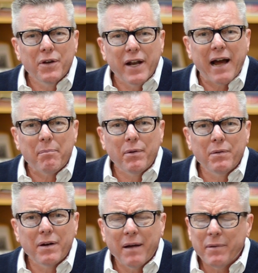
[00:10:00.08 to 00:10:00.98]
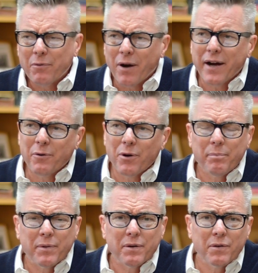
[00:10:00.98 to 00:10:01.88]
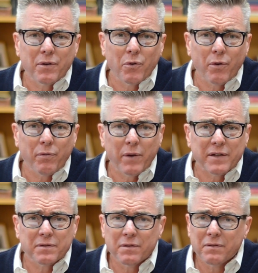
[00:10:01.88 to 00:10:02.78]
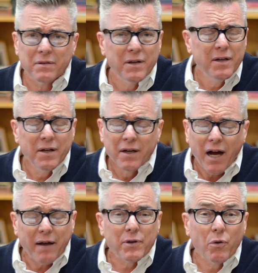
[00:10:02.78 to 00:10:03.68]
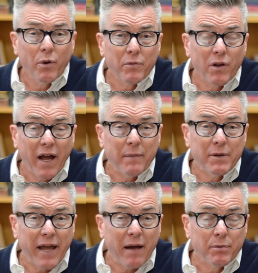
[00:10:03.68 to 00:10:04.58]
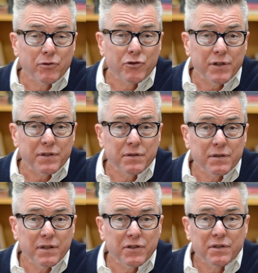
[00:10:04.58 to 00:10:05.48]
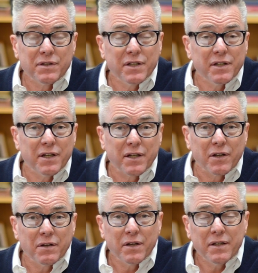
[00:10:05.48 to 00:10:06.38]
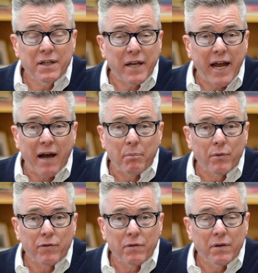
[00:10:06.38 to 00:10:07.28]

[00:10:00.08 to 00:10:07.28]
good apple i mean where i grew up in the northwest I would go up and climb in apple trees and just sit and eat apples.